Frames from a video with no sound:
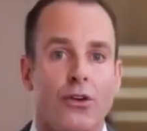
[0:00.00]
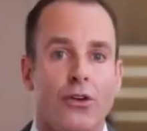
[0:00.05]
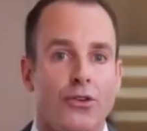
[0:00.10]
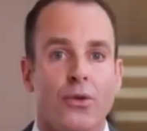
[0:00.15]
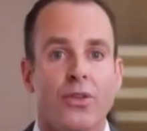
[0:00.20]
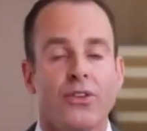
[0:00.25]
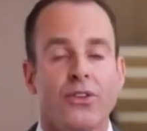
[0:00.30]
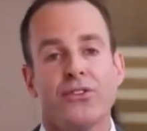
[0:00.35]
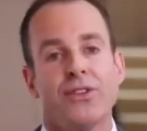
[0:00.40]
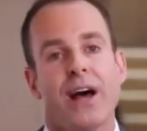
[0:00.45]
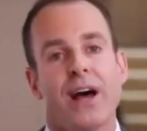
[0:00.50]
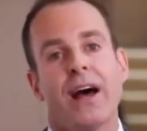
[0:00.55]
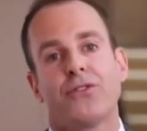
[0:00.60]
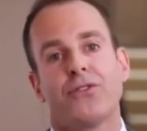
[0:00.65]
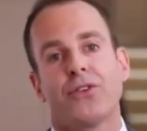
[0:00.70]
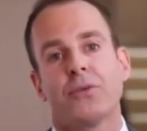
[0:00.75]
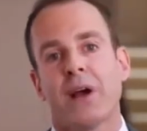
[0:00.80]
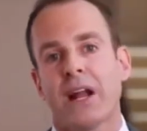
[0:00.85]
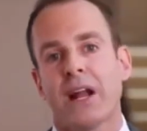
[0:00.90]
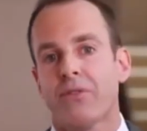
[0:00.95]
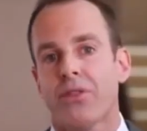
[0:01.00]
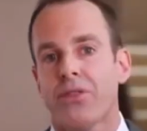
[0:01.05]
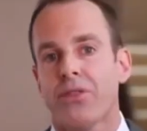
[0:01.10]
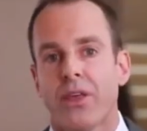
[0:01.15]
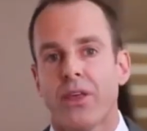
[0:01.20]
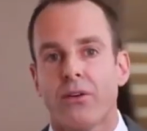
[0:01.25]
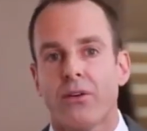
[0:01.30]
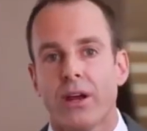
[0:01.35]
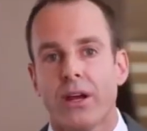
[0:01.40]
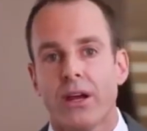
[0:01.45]
So this is not some kind of a
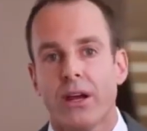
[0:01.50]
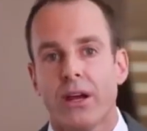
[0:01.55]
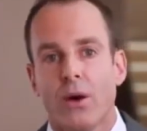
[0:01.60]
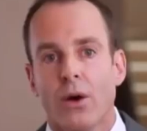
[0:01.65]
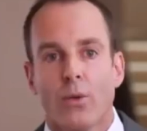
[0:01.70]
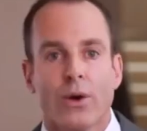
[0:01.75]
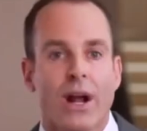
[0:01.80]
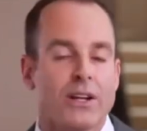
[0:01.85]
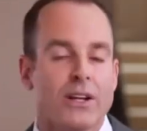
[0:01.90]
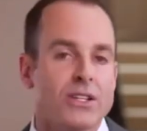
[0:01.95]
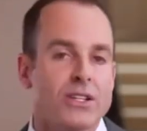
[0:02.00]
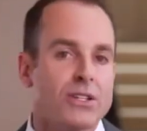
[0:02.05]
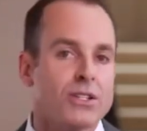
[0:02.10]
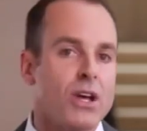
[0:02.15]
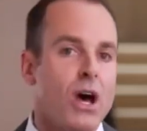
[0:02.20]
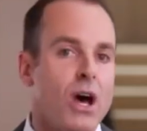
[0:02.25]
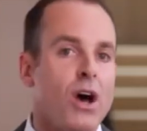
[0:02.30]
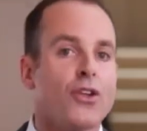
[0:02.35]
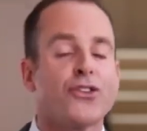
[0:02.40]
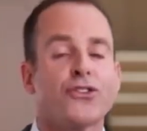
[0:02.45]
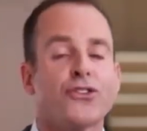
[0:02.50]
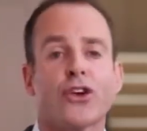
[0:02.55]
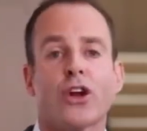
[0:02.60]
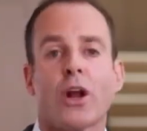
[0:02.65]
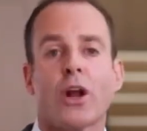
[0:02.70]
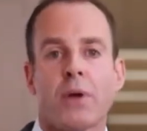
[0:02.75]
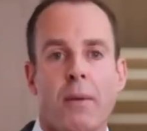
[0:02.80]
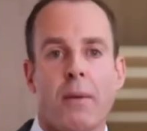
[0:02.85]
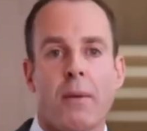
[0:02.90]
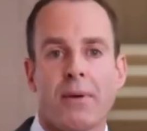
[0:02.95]
theory. We're not just a
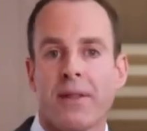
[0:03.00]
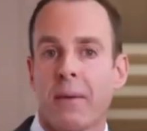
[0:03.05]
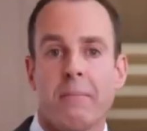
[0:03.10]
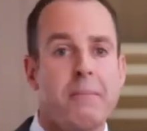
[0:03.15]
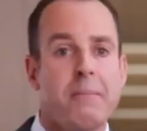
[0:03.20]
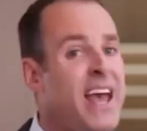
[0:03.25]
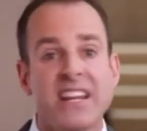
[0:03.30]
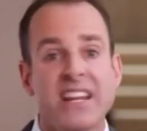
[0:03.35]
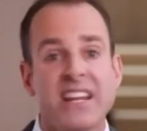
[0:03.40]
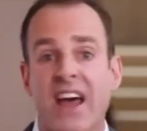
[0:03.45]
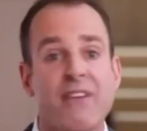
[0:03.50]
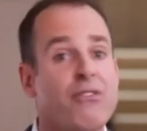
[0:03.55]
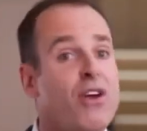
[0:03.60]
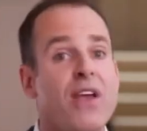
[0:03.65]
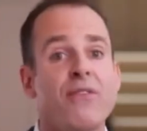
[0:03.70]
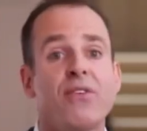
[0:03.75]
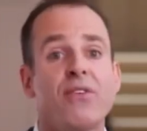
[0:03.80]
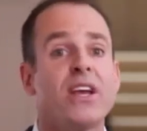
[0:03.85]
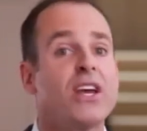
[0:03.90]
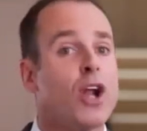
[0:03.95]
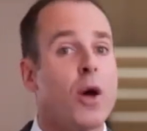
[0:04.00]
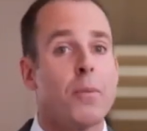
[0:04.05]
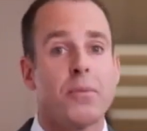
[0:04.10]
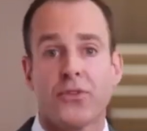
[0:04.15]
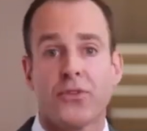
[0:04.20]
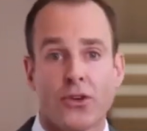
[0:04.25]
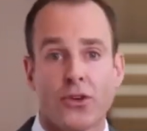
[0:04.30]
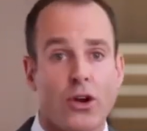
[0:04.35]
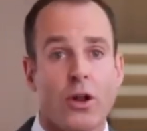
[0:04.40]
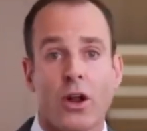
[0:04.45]
startup company that may never even
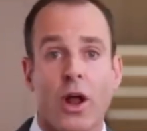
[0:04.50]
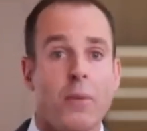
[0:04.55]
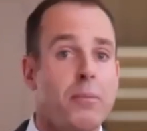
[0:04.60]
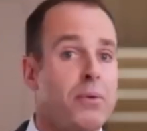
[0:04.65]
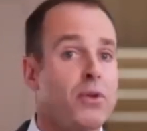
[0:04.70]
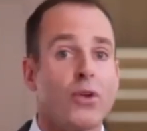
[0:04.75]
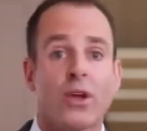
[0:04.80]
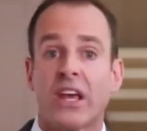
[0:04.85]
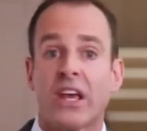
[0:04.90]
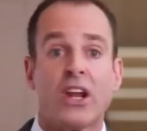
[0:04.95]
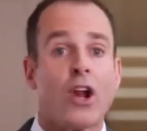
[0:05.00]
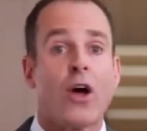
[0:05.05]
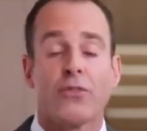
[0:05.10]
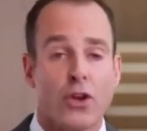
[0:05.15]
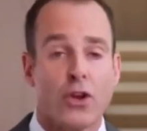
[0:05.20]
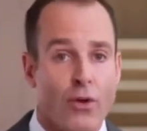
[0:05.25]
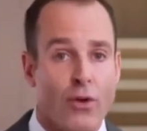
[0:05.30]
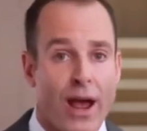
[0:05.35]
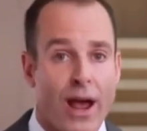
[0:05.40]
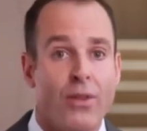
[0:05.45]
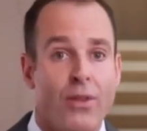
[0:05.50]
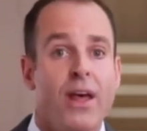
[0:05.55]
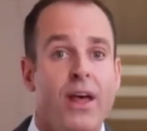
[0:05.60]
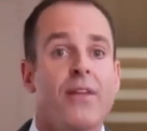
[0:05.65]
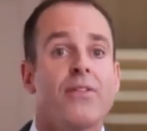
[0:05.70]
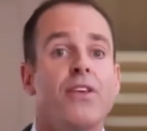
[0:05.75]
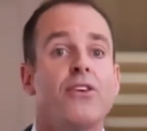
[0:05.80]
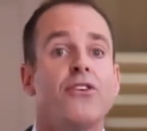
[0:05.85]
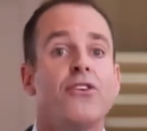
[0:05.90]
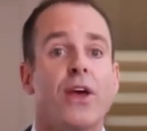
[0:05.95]
started up and get off the ground.
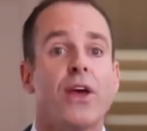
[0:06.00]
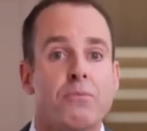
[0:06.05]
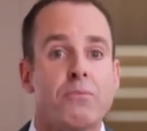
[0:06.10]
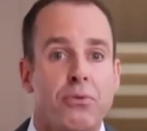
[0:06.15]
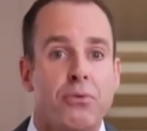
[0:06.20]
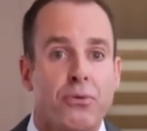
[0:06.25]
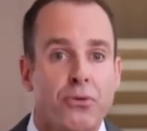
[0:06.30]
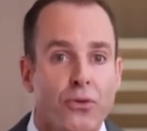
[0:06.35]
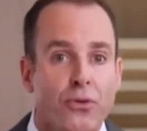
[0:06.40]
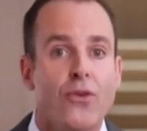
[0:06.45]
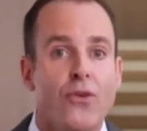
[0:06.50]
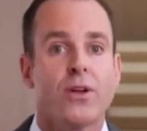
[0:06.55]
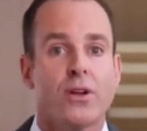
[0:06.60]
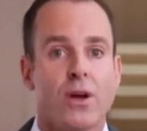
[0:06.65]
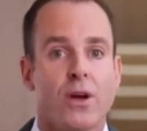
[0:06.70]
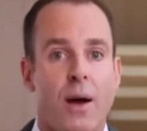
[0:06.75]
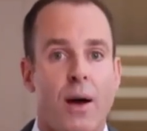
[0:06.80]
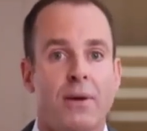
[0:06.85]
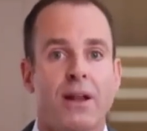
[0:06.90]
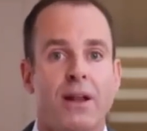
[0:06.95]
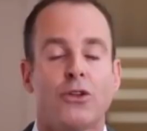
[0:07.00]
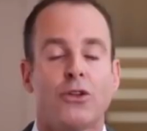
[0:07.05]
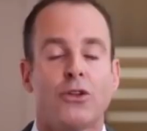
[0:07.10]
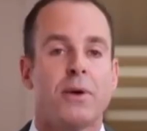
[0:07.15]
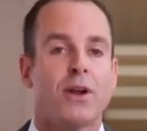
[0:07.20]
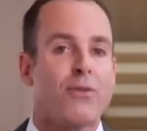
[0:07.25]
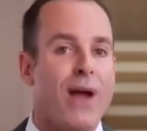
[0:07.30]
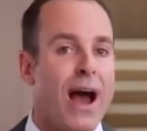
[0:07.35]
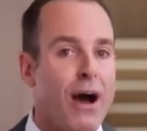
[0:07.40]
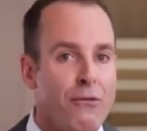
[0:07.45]
This is a proven company that's
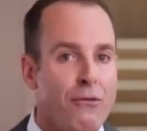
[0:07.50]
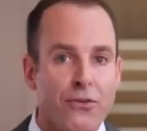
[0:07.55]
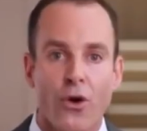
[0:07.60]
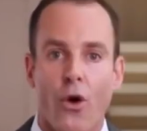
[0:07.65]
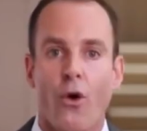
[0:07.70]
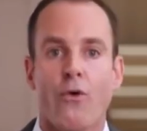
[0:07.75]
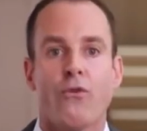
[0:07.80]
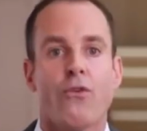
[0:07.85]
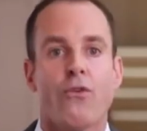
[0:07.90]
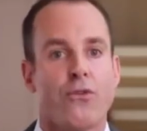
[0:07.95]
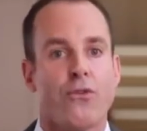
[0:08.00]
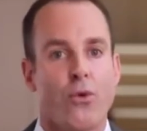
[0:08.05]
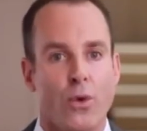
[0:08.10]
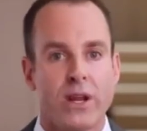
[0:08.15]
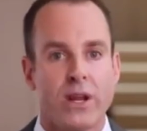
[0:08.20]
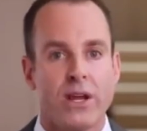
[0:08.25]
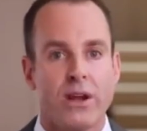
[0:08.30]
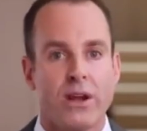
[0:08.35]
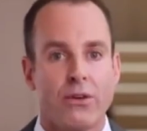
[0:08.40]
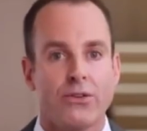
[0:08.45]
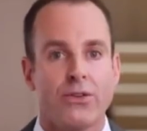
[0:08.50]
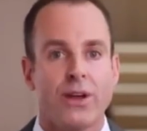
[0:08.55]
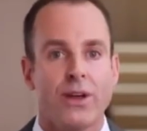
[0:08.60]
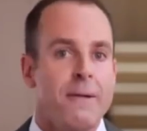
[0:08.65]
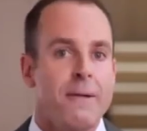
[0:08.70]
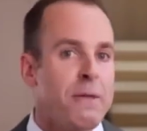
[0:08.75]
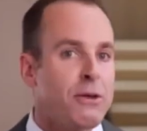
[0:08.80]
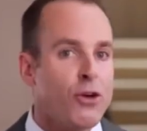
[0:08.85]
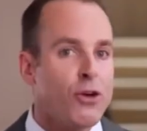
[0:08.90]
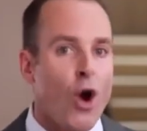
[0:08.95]
been around for over 40 years
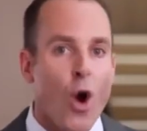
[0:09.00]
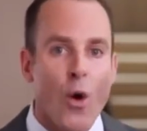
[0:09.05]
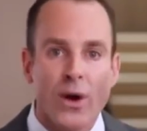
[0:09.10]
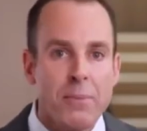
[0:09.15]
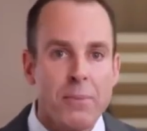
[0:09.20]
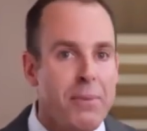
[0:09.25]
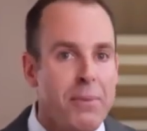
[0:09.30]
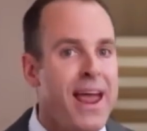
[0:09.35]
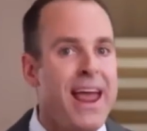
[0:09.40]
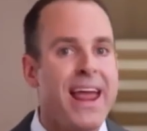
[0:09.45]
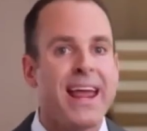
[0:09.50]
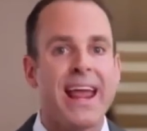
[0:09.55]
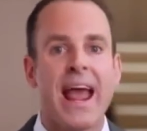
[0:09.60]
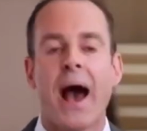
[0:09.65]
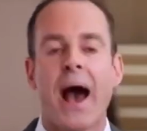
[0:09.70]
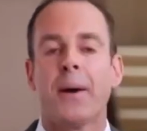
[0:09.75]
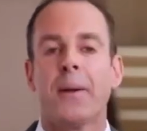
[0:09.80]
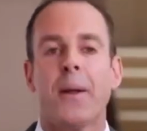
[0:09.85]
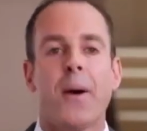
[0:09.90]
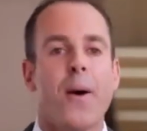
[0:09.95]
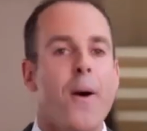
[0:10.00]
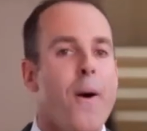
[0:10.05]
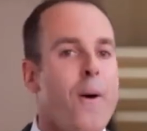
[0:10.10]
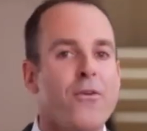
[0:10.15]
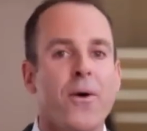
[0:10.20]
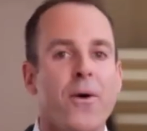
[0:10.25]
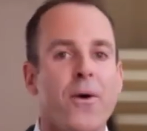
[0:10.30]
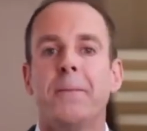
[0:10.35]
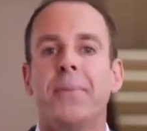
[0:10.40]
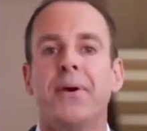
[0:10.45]
that's already paying out
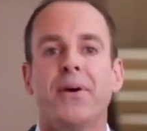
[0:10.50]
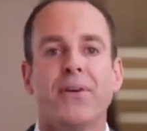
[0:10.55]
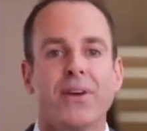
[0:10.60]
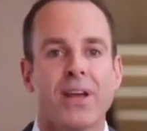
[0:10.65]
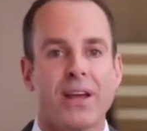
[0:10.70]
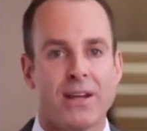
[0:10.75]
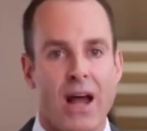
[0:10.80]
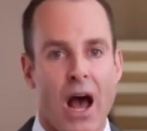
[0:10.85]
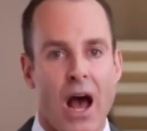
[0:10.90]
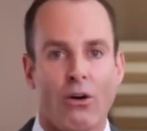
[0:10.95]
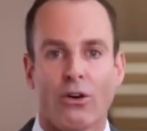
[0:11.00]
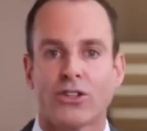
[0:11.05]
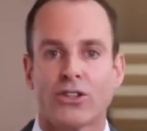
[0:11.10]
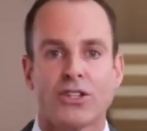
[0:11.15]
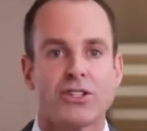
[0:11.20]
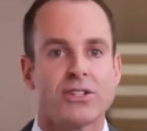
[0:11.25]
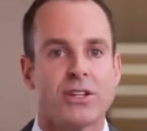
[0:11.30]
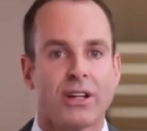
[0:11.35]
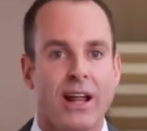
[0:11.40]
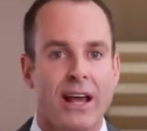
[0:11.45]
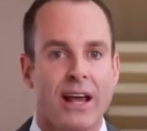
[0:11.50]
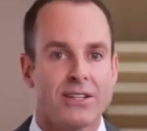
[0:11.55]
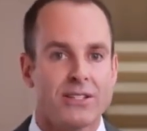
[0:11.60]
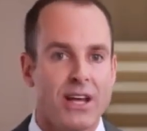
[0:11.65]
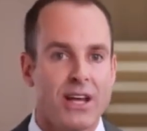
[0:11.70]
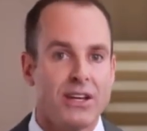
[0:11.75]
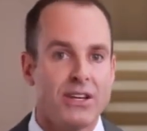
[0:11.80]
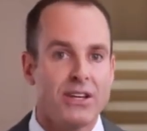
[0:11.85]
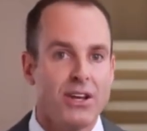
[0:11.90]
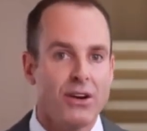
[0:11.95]
over $1 billion just in the last
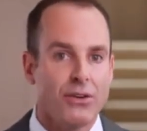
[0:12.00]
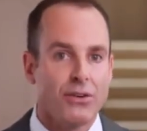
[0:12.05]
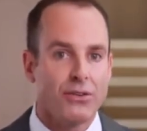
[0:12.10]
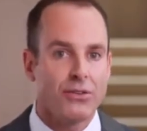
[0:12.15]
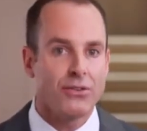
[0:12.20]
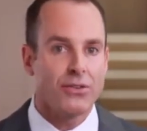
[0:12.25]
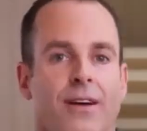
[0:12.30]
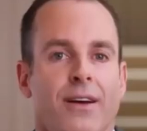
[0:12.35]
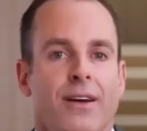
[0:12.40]
10 years.